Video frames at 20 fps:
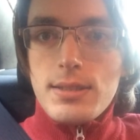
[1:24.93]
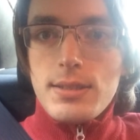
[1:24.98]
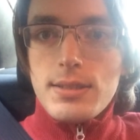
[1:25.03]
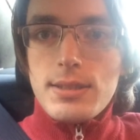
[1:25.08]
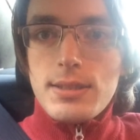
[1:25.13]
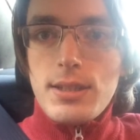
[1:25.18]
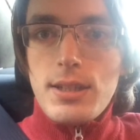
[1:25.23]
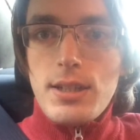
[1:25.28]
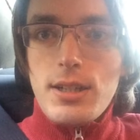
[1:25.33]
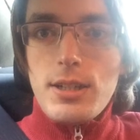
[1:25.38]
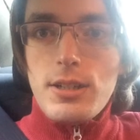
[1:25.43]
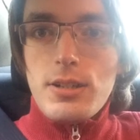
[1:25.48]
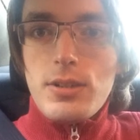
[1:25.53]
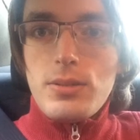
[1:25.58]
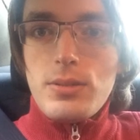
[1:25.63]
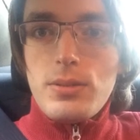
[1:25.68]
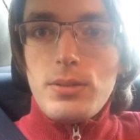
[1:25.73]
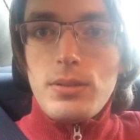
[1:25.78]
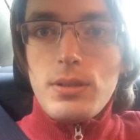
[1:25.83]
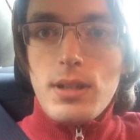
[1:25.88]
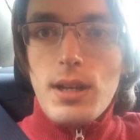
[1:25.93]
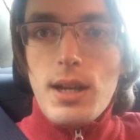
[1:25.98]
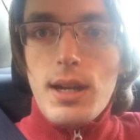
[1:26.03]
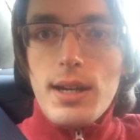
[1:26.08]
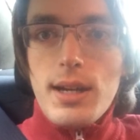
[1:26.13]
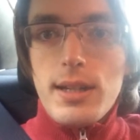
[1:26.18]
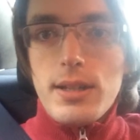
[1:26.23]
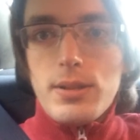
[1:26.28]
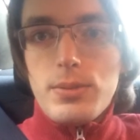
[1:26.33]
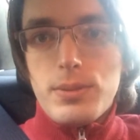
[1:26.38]
So
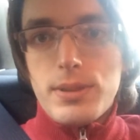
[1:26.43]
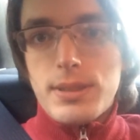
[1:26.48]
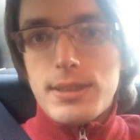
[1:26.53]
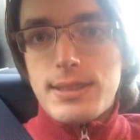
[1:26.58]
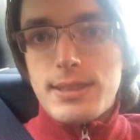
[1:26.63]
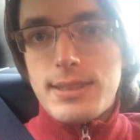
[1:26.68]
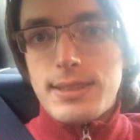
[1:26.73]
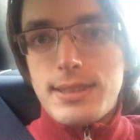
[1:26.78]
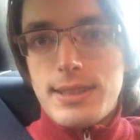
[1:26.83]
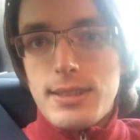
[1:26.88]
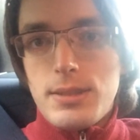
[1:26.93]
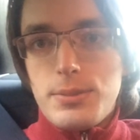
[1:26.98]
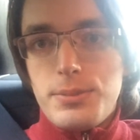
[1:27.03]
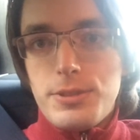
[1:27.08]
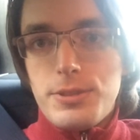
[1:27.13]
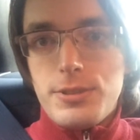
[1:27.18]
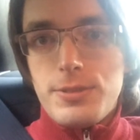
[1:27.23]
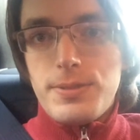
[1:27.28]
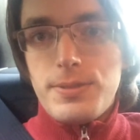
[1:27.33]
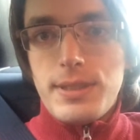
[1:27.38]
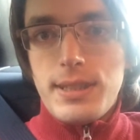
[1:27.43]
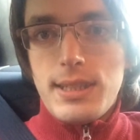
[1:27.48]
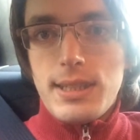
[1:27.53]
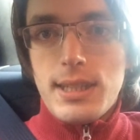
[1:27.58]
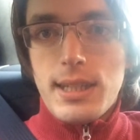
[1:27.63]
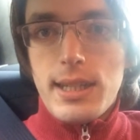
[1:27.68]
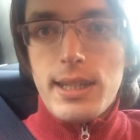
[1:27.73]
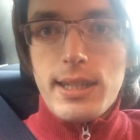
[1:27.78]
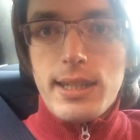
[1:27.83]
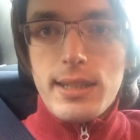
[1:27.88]
I went to see the
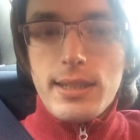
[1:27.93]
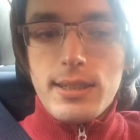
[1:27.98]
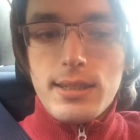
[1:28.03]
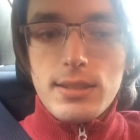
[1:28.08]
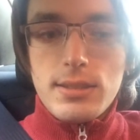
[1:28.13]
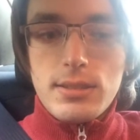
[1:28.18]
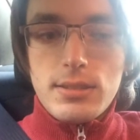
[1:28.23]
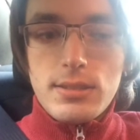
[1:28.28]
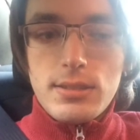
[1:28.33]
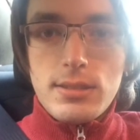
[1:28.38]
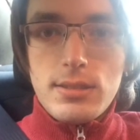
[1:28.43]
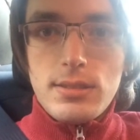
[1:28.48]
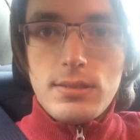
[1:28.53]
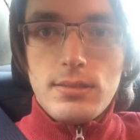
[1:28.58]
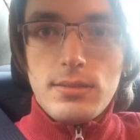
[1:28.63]
movie and